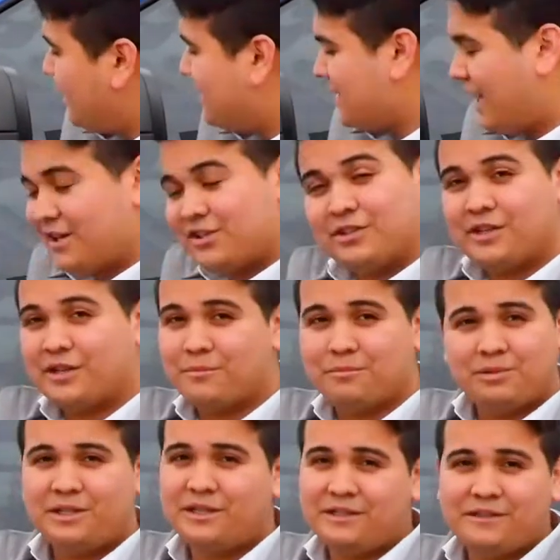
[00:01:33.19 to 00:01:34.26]
It's actually a
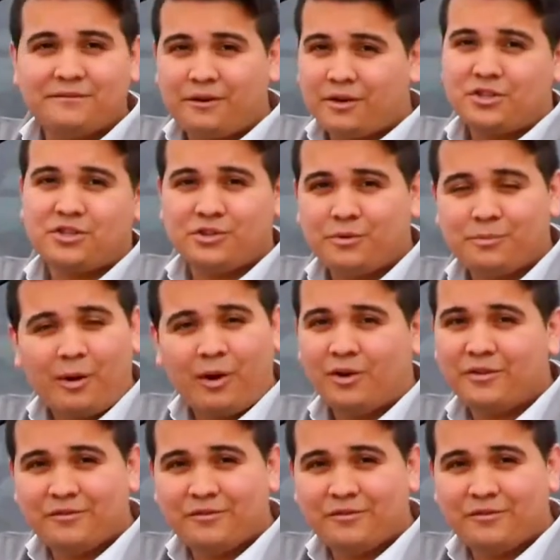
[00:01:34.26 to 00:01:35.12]
completely functional part